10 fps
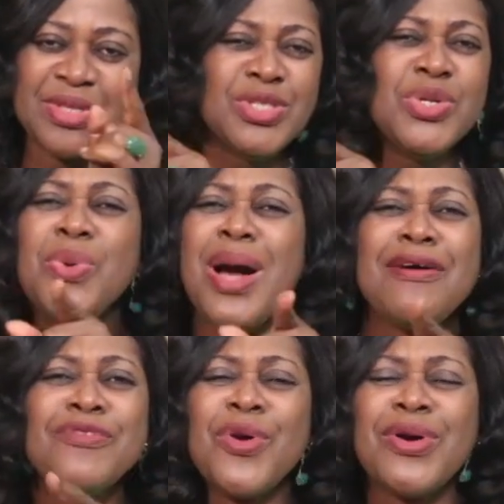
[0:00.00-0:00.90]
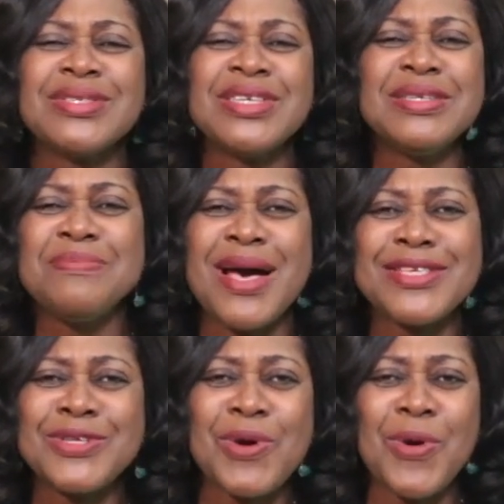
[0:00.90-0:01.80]
Do you have your oxygen
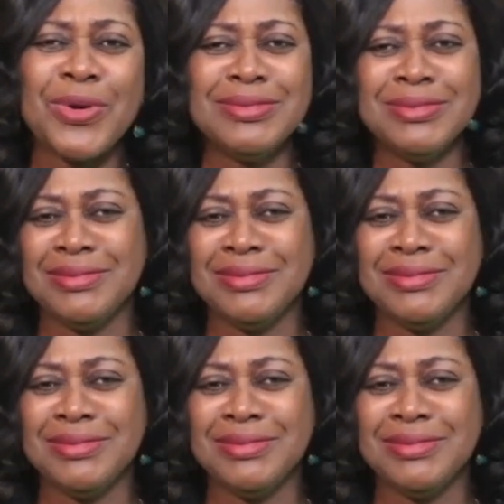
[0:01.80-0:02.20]
mask on?